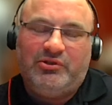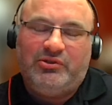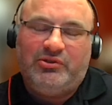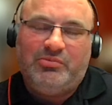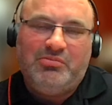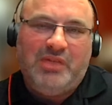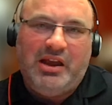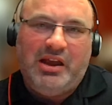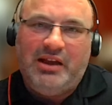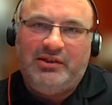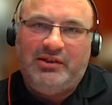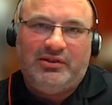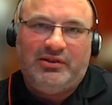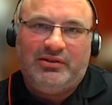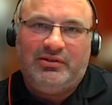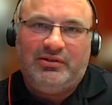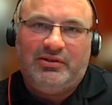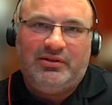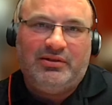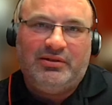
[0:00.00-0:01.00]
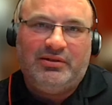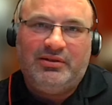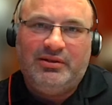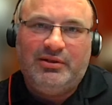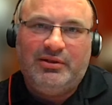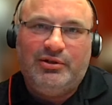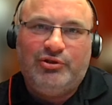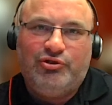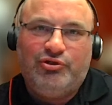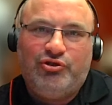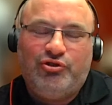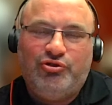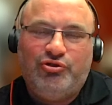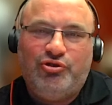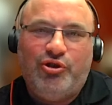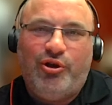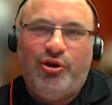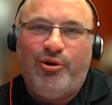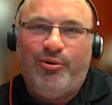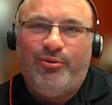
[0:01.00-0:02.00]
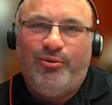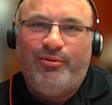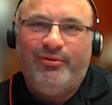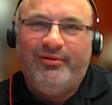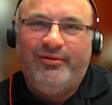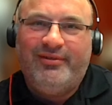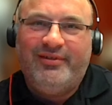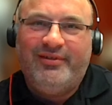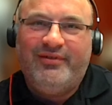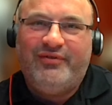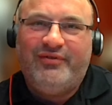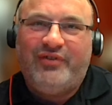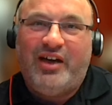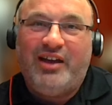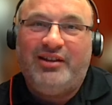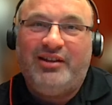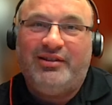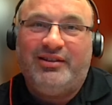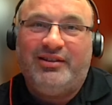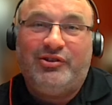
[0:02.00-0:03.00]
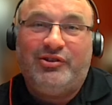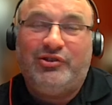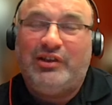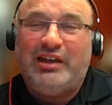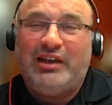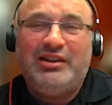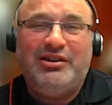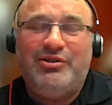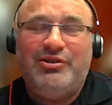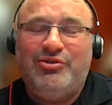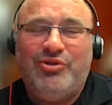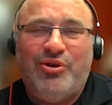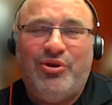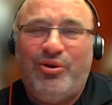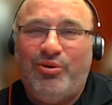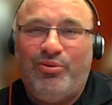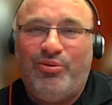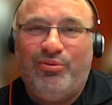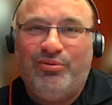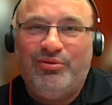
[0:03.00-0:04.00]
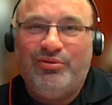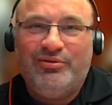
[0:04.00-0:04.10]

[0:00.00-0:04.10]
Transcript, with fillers: amazing to to know finally, because I didn't know